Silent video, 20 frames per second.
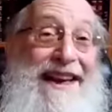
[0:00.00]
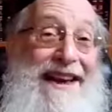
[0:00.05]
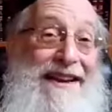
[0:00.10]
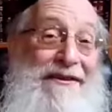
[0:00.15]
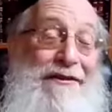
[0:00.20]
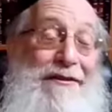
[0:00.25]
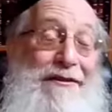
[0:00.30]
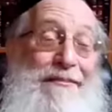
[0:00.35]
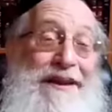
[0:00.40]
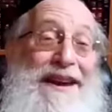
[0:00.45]
it
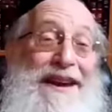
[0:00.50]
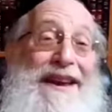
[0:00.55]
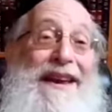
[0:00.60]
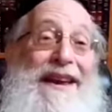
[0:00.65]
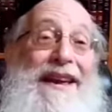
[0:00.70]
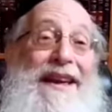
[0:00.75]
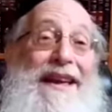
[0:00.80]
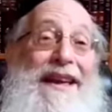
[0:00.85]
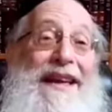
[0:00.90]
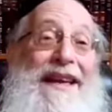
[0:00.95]
could be
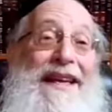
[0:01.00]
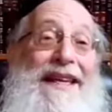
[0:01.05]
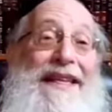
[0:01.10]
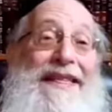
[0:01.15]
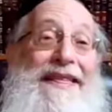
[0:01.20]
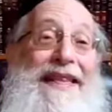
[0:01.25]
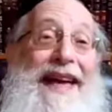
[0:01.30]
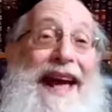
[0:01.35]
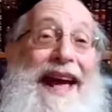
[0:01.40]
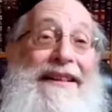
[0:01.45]

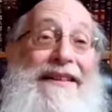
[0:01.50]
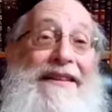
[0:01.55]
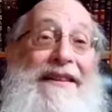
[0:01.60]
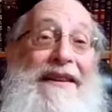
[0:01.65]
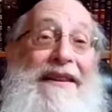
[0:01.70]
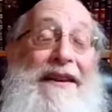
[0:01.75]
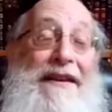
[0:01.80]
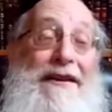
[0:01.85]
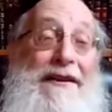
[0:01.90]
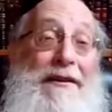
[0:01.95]
that,
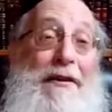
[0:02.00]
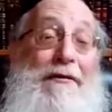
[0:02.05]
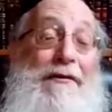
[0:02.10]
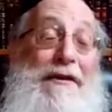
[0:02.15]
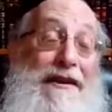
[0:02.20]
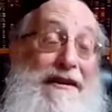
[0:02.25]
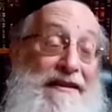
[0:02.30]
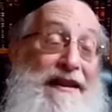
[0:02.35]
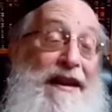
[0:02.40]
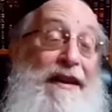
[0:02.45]
you know,
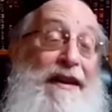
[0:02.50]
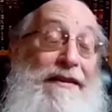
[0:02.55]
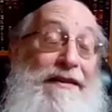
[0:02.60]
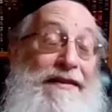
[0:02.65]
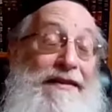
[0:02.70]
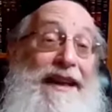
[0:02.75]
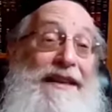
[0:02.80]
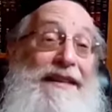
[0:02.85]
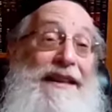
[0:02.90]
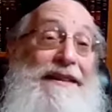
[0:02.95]
Chazal
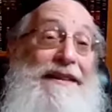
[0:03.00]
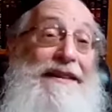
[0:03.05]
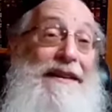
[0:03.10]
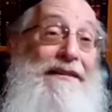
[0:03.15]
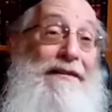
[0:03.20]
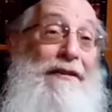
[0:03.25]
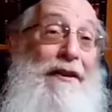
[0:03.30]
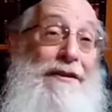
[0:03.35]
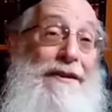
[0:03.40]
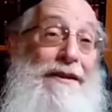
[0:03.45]
say that the
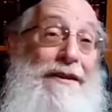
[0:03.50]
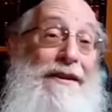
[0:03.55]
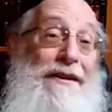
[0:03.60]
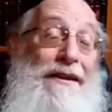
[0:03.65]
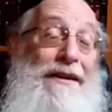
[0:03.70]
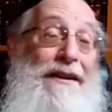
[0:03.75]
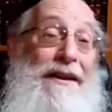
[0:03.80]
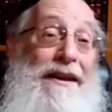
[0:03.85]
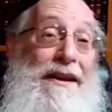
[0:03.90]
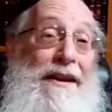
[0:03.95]
Satan
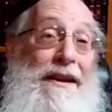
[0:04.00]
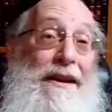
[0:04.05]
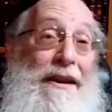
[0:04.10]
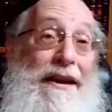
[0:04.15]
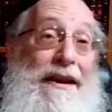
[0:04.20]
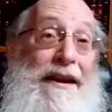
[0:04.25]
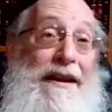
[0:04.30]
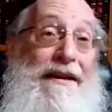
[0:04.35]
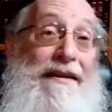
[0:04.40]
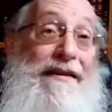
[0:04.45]

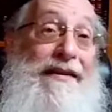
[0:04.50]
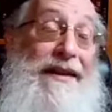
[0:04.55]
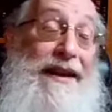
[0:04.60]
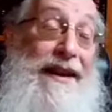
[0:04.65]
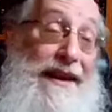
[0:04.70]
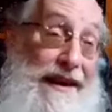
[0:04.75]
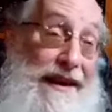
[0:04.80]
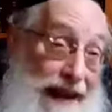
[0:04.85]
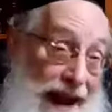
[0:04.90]
is the